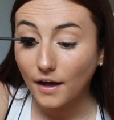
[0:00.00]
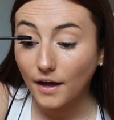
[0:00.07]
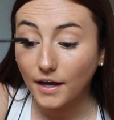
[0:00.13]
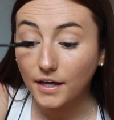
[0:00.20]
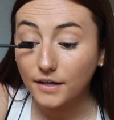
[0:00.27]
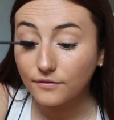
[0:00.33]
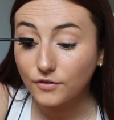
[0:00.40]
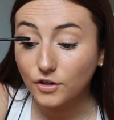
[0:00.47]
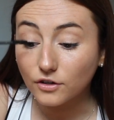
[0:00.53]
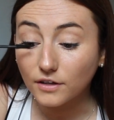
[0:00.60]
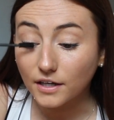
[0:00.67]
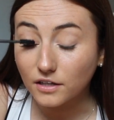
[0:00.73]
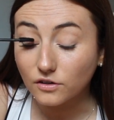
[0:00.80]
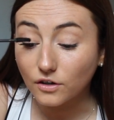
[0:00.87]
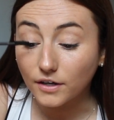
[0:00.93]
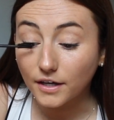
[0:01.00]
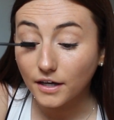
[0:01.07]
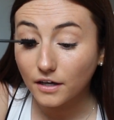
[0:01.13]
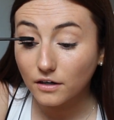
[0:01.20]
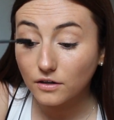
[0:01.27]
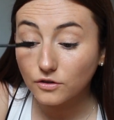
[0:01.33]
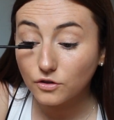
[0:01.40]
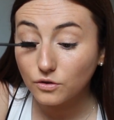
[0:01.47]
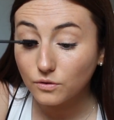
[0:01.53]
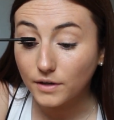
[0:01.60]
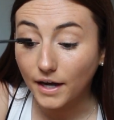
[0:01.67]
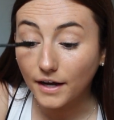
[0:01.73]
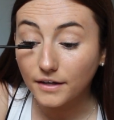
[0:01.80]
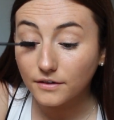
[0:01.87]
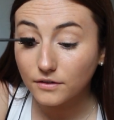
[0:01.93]
if you're like looking to
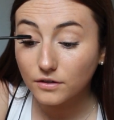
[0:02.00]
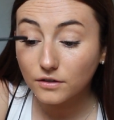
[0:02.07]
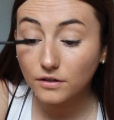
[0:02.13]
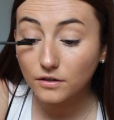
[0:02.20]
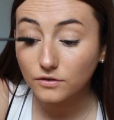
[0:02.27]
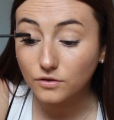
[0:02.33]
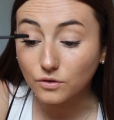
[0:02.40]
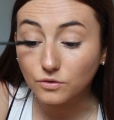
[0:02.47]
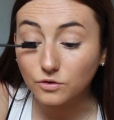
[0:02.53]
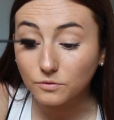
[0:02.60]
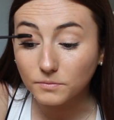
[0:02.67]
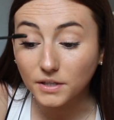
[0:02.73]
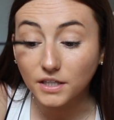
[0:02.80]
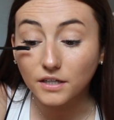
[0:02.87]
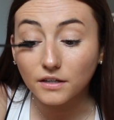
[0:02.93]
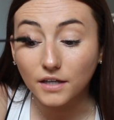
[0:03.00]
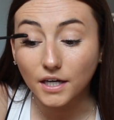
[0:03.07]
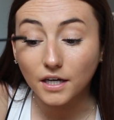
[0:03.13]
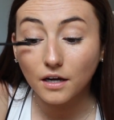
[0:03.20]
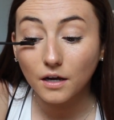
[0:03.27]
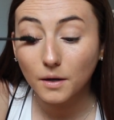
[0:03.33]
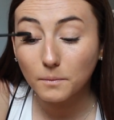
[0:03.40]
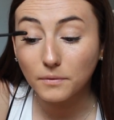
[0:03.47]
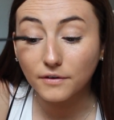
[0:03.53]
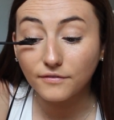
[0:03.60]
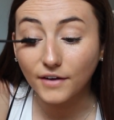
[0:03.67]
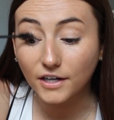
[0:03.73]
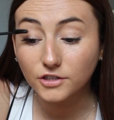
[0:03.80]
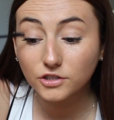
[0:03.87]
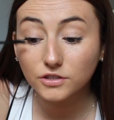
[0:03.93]
get into social media like
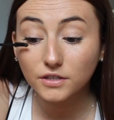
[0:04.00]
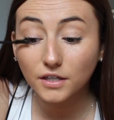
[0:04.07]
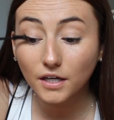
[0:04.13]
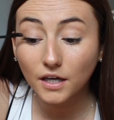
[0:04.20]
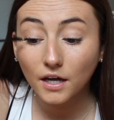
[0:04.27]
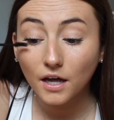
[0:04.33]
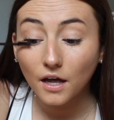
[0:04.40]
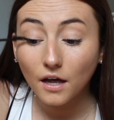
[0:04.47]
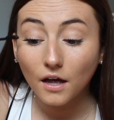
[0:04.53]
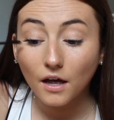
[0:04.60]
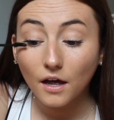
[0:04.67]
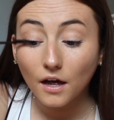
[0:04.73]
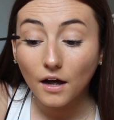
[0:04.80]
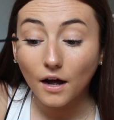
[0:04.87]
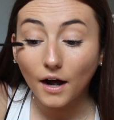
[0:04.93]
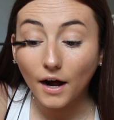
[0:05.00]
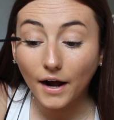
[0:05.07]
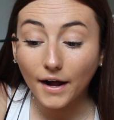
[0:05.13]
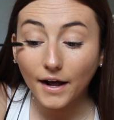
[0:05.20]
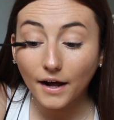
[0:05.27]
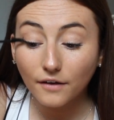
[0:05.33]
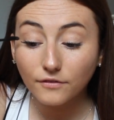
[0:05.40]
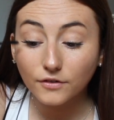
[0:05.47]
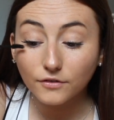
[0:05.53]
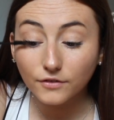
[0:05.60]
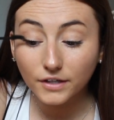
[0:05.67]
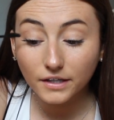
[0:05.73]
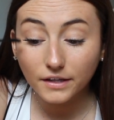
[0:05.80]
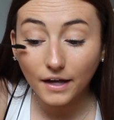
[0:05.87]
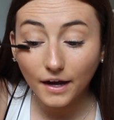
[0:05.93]
professionally, I have
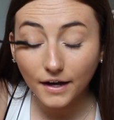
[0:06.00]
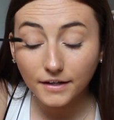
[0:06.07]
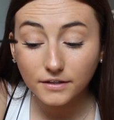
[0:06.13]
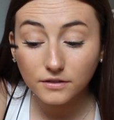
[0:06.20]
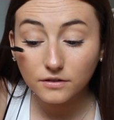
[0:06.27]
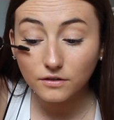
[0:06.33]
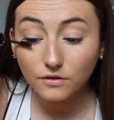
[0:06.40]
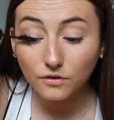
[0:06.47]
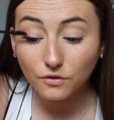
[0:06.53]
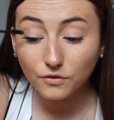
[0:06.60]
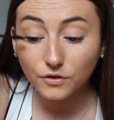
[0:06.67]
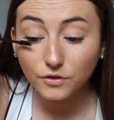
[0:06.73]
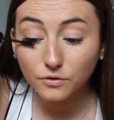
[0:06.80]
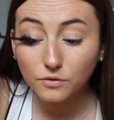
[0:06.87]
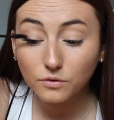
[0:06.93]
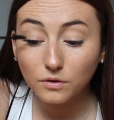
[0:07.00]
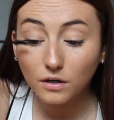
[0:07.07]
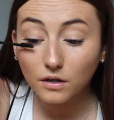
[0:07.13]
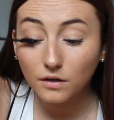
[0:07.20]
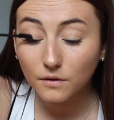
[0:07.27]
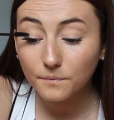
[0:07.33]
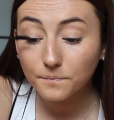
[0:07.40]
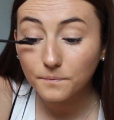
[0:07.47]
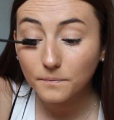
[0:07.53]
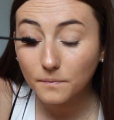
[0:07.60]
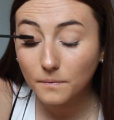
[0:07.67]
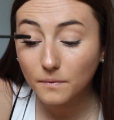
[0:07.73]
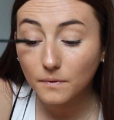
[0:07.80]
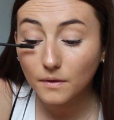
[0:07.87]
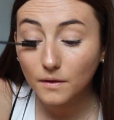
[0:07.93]
realized through
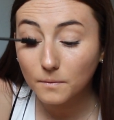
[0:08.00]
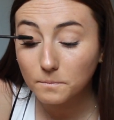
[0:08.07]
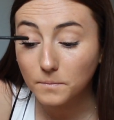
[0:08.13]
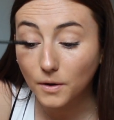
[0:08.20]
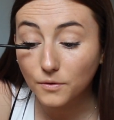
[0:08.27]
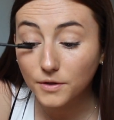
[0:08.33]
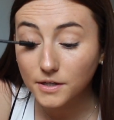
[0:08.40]
both